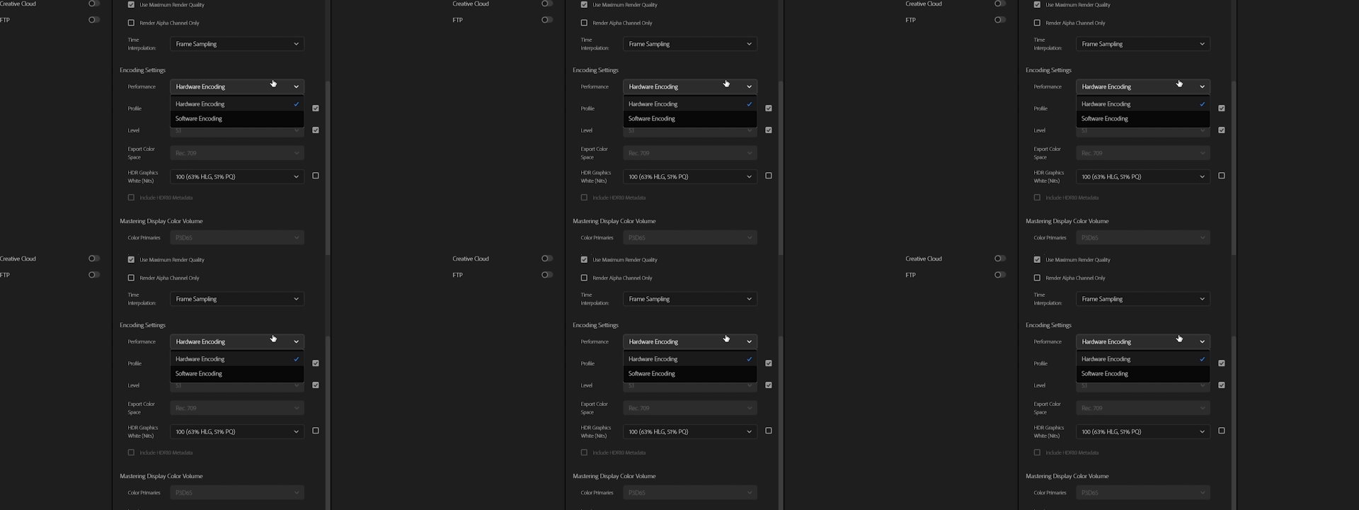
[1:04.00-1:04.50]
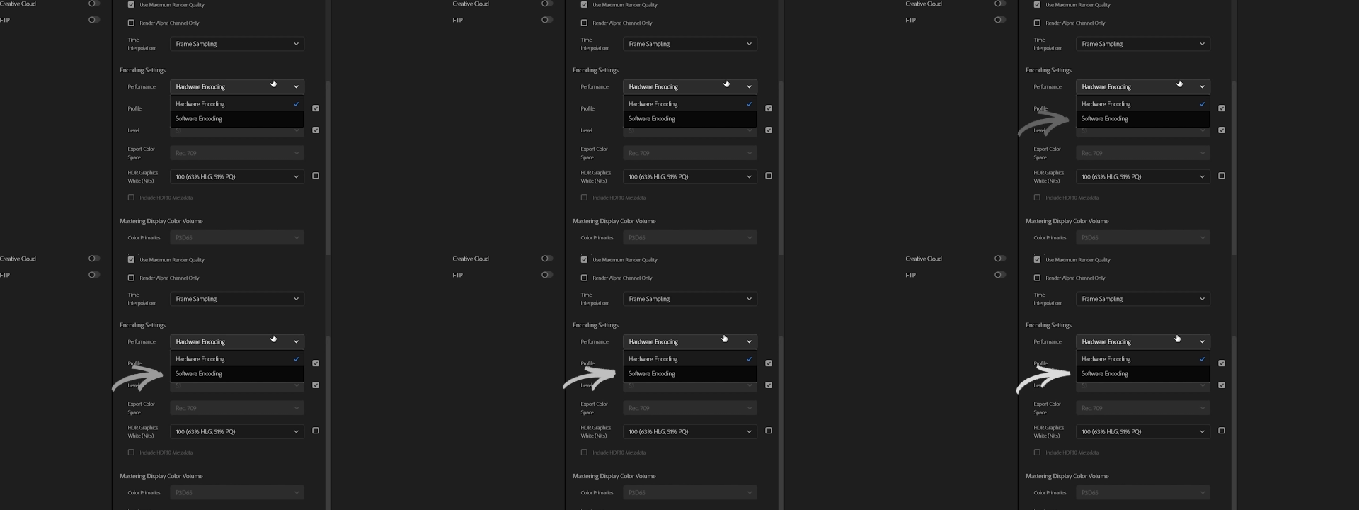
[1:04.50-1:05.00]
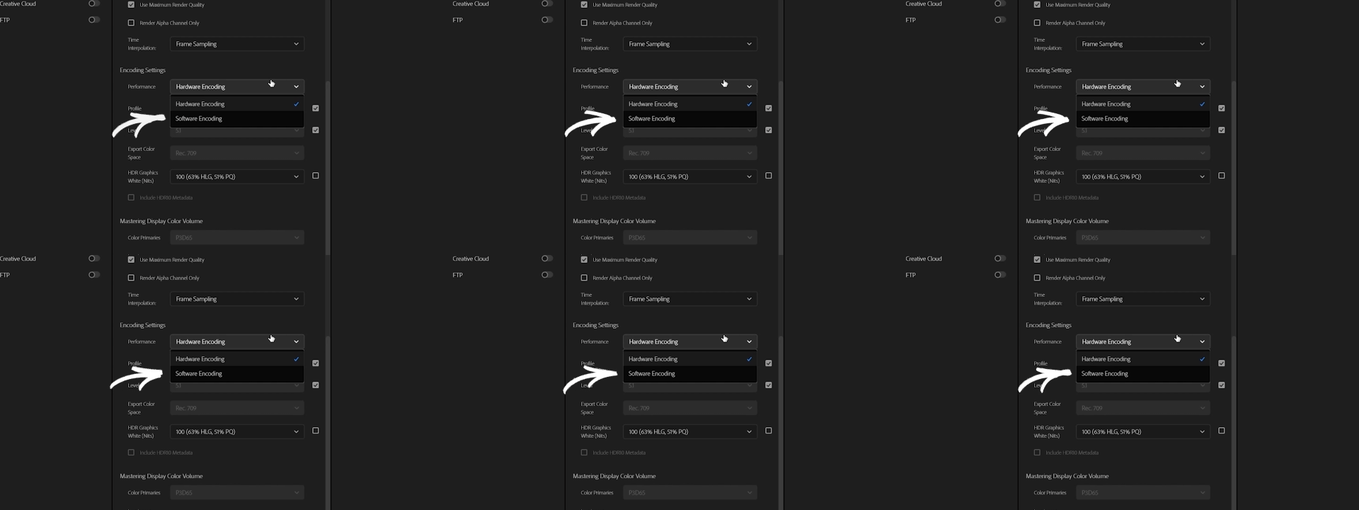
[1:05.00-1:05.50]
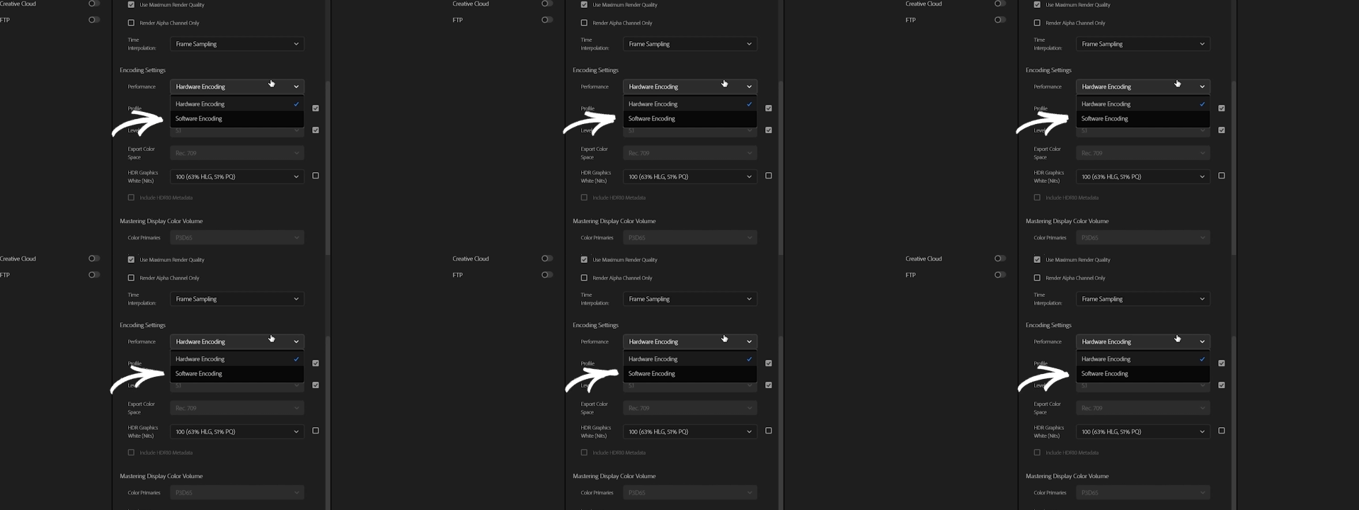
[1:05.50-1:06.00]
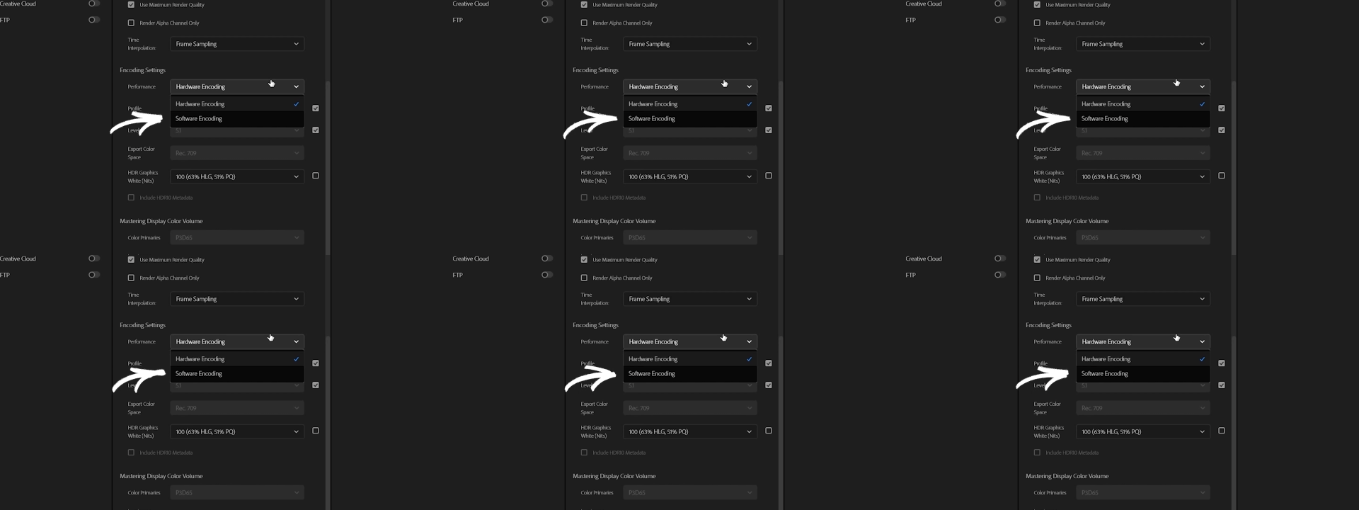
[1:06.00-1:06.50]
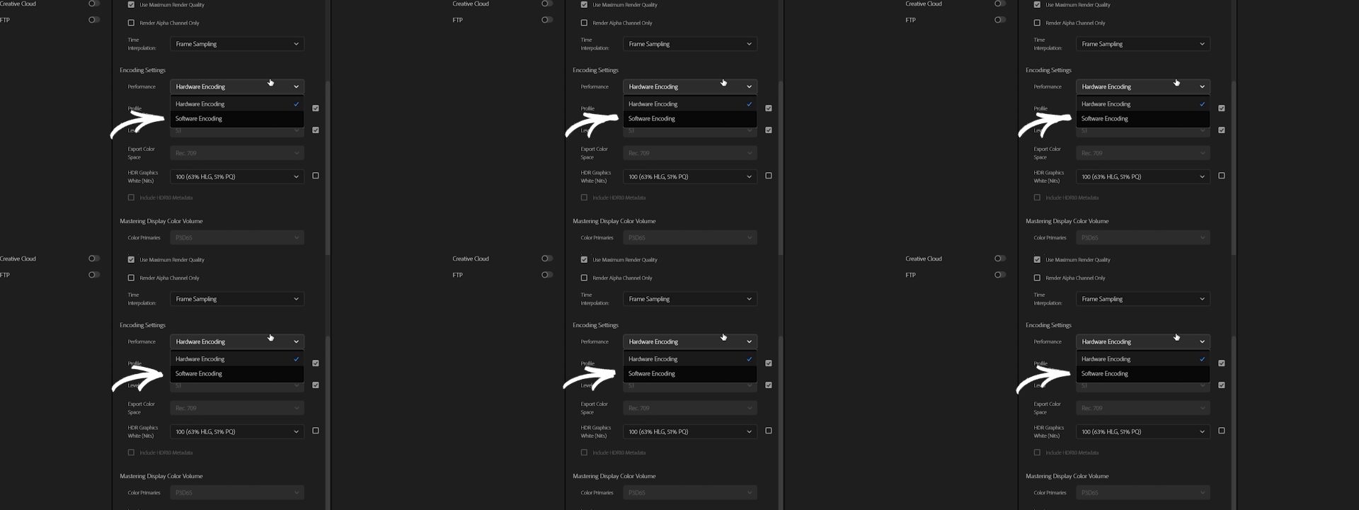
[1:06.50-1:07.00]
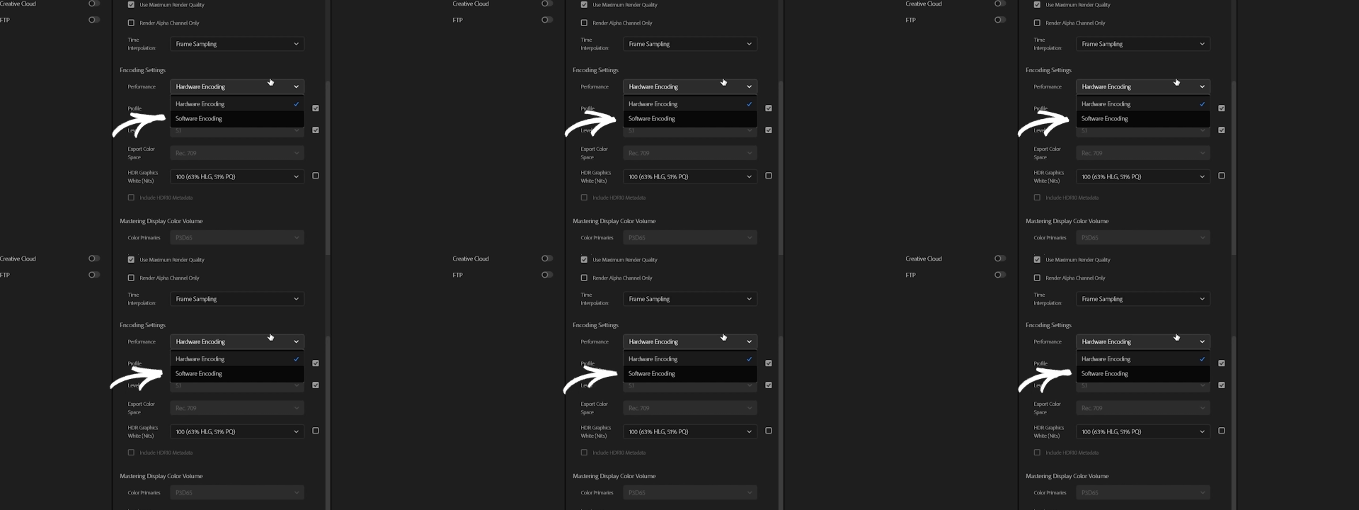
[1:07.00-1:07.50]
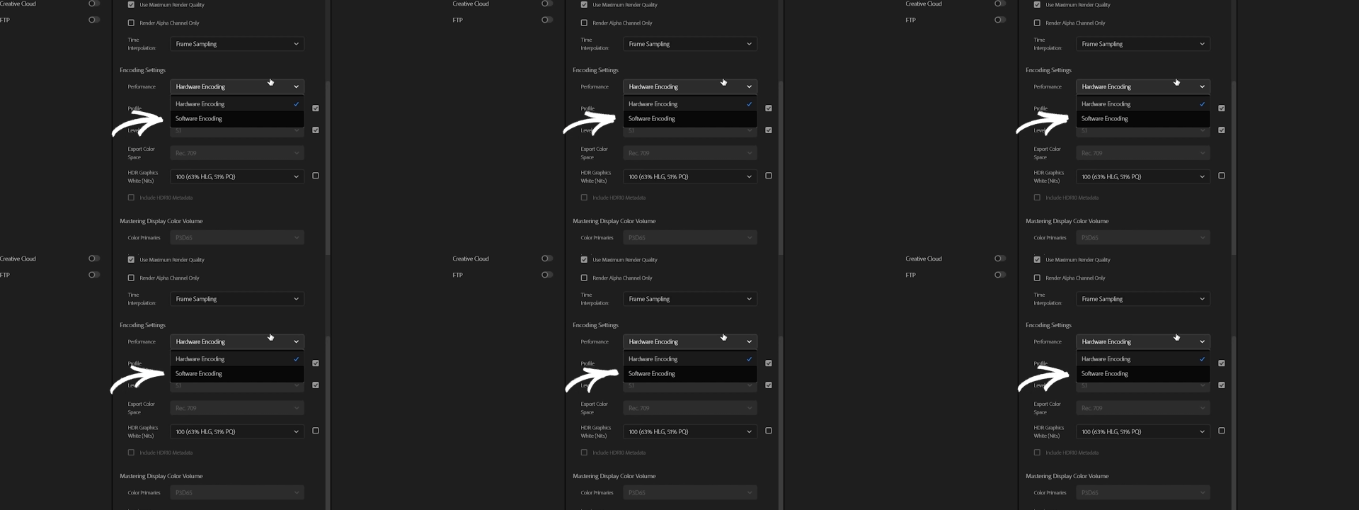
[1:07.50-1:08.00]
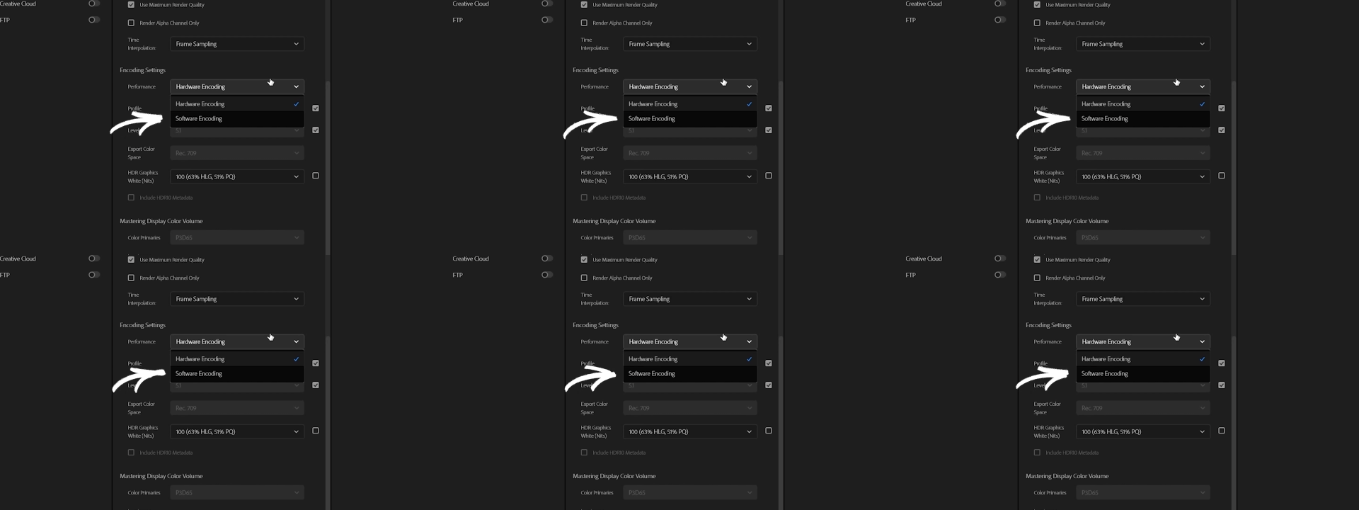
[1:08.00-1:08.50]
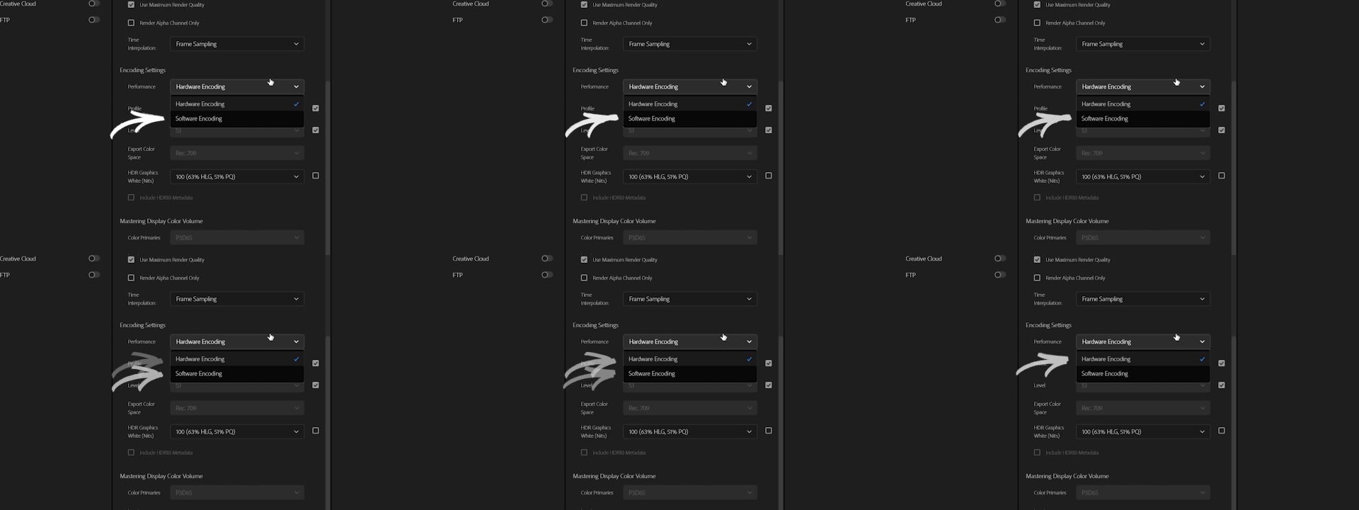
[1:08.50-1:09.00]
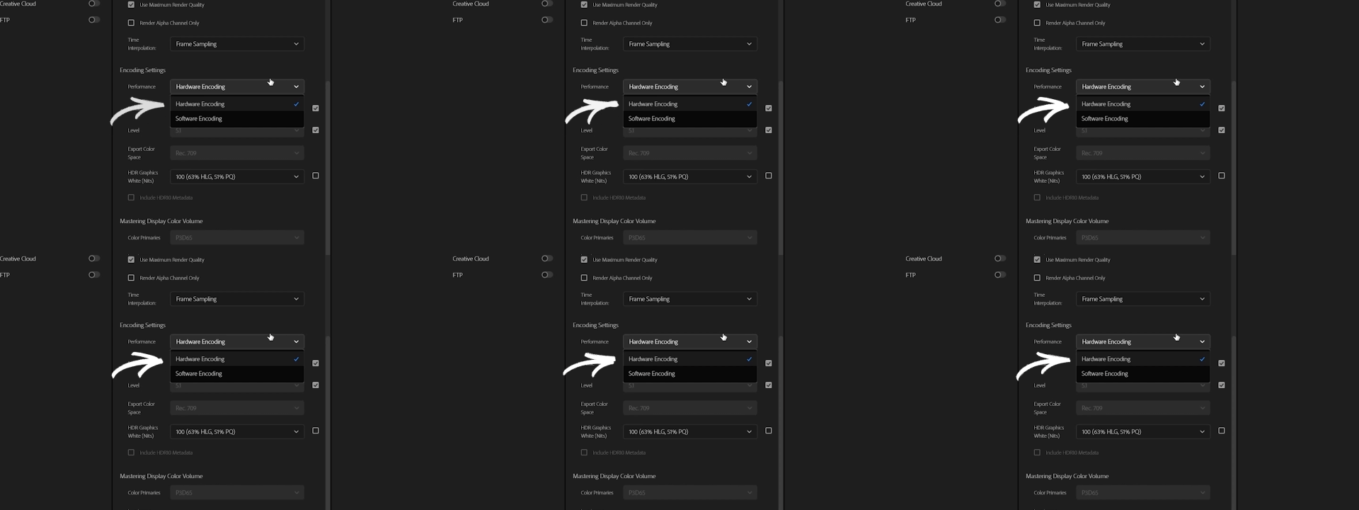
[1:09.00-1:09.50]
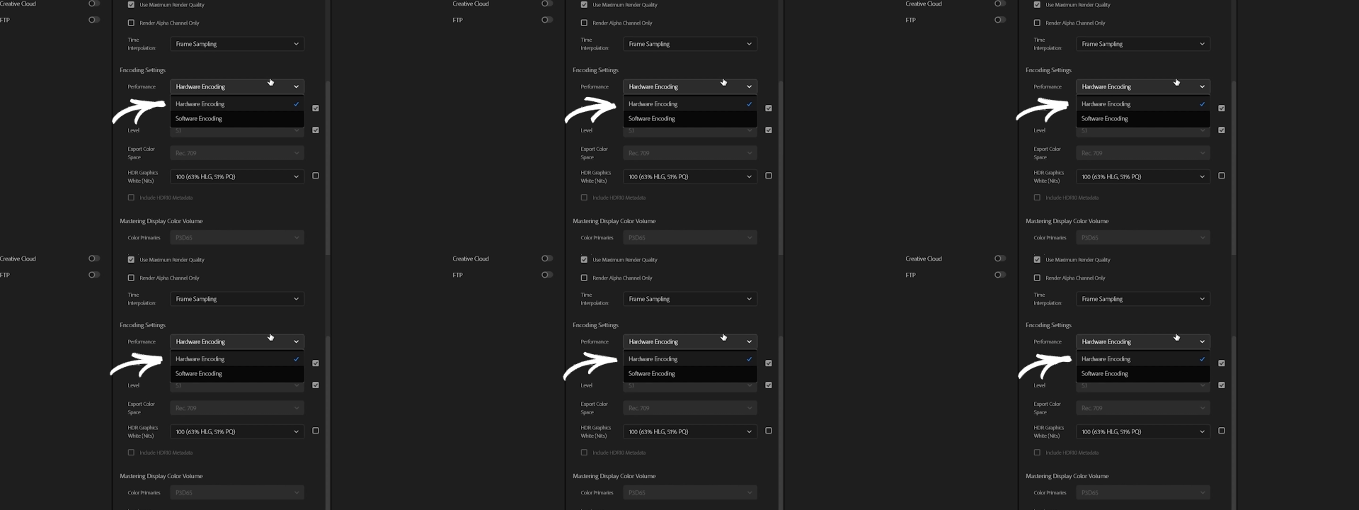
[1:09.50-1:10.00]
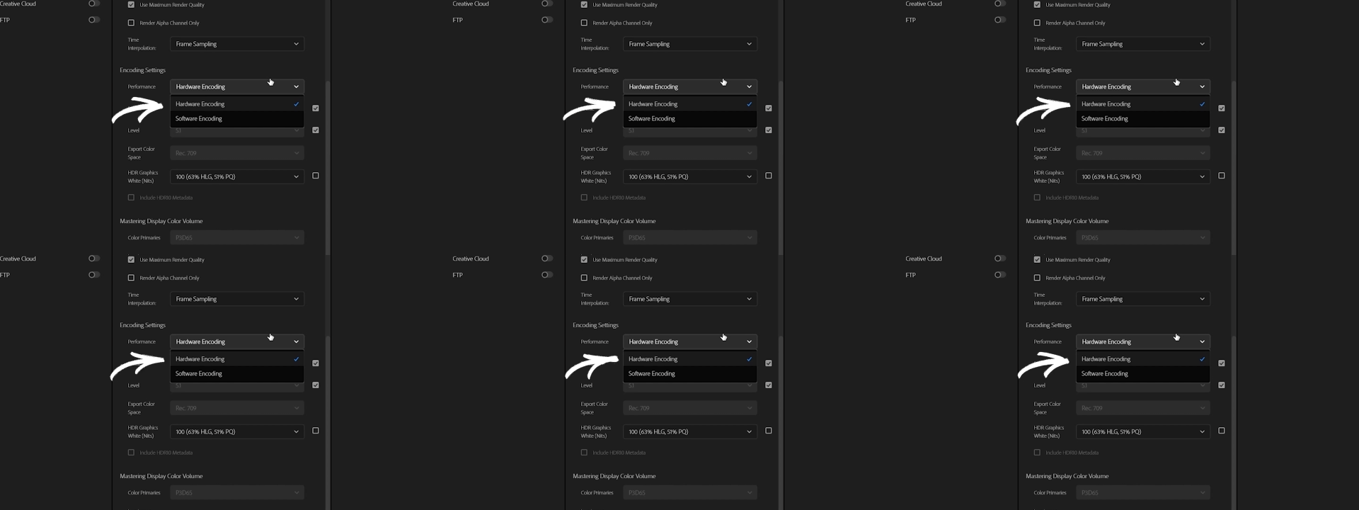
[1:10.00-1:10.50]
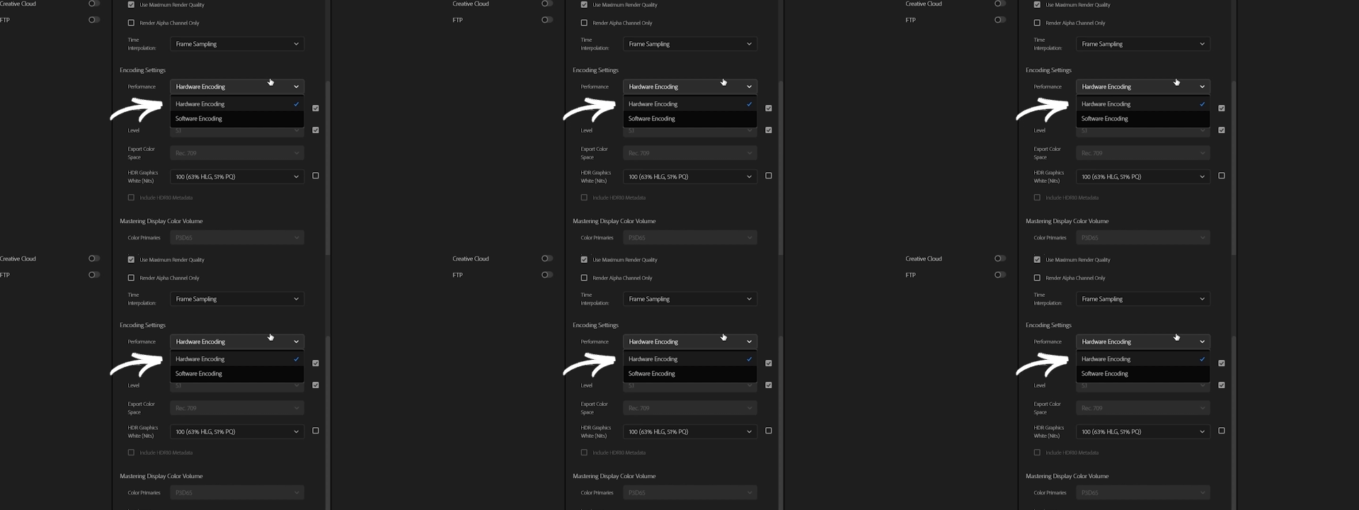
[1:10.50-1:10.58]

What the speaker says: No face is visible, so there are no lips to read.